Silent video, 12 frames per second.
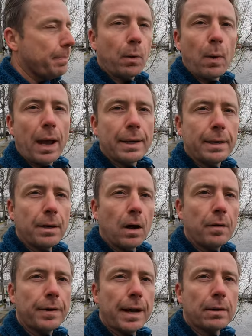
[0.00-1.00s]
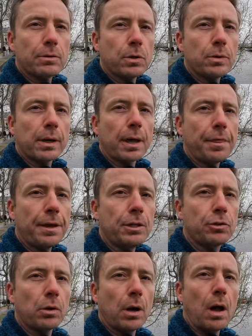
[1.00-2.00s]
but we're heading over now to the
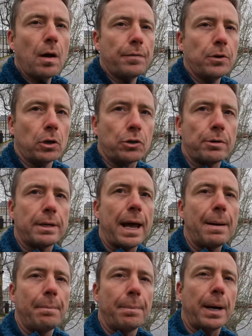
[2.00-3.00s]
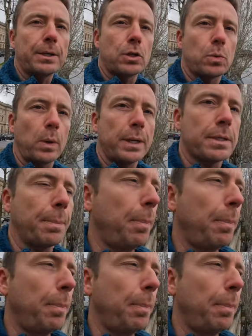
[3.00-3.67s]
Cathedral of Notre Dame, but I just wanted to